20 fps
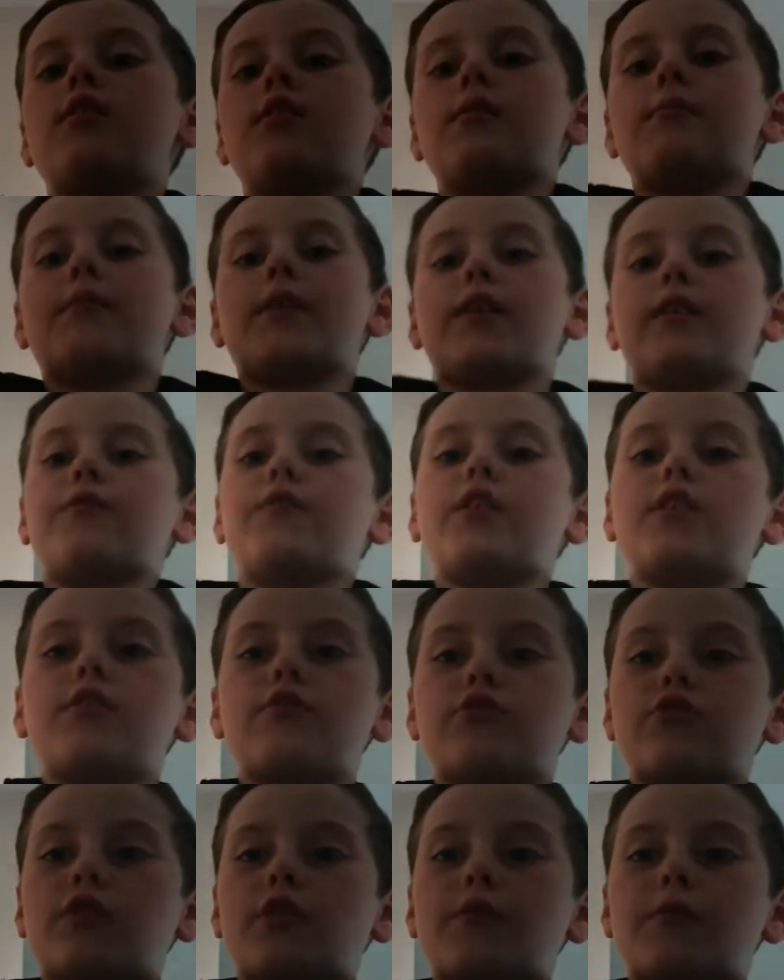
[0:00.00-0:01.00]
make
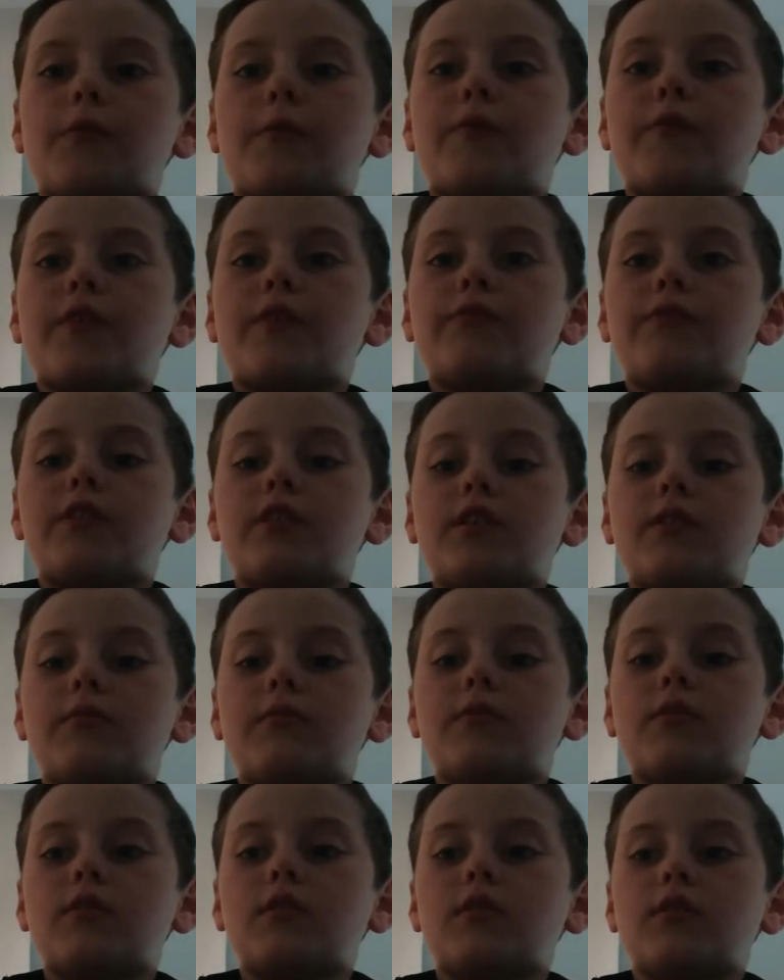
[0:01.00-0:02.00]
videos over 15
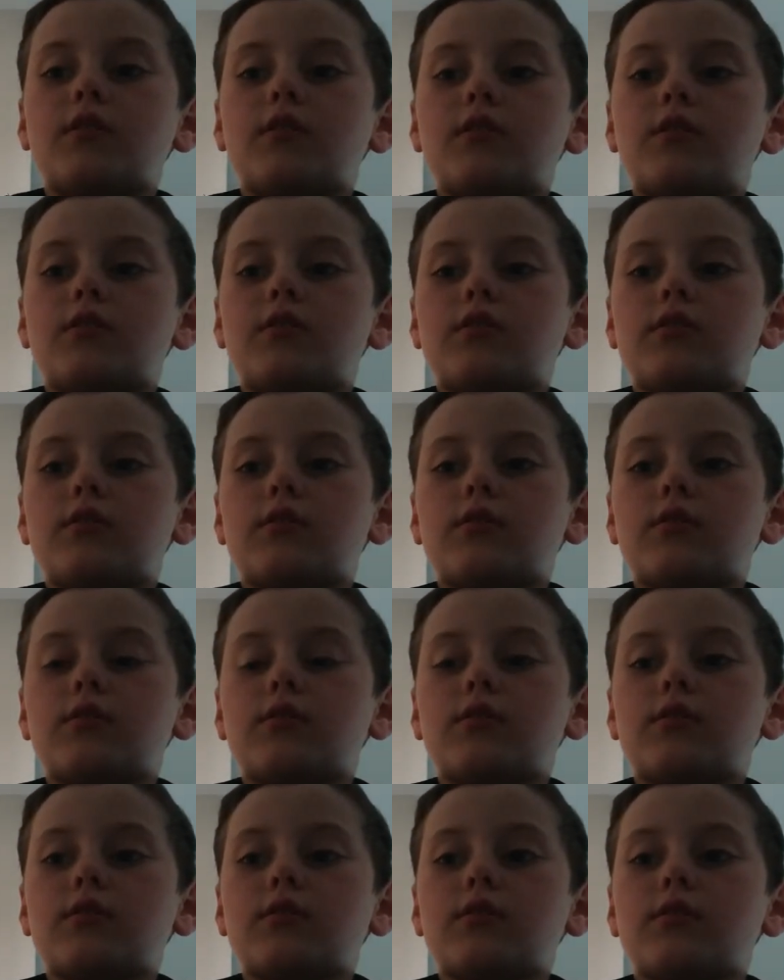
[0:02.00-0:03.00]

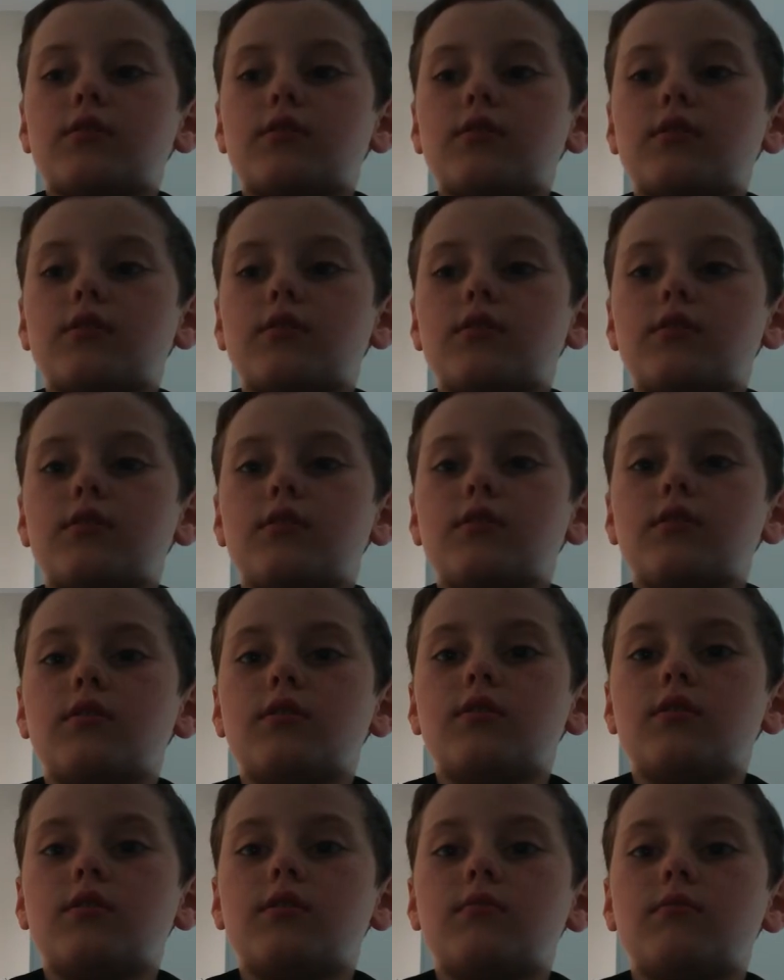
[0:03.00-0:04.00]
minutes.
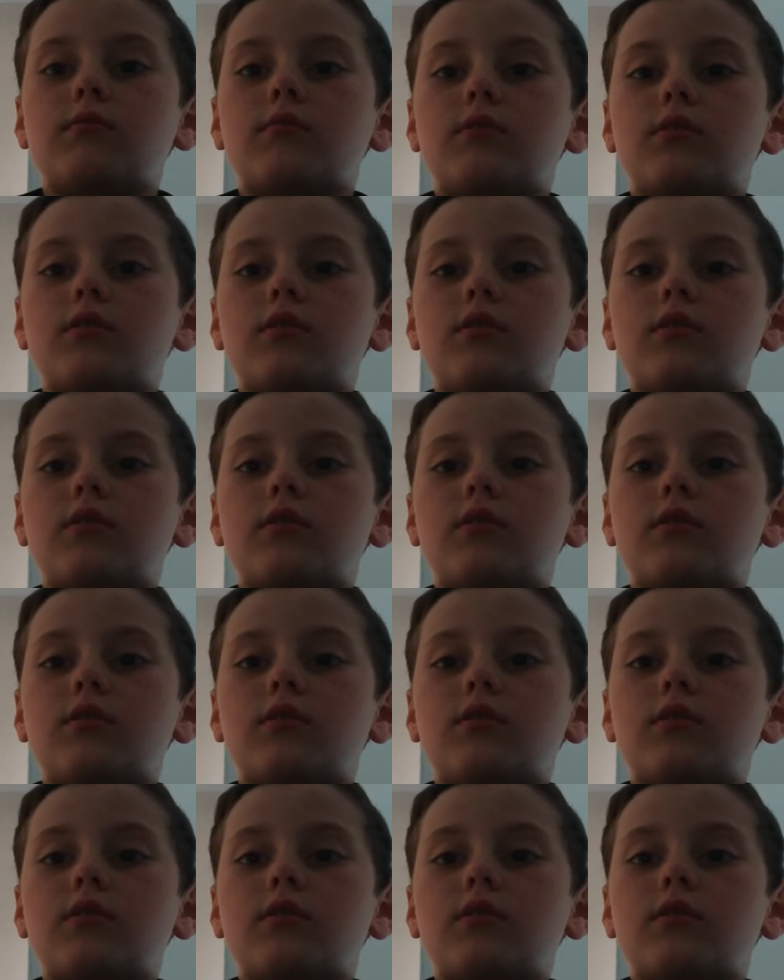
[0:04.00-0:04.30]
And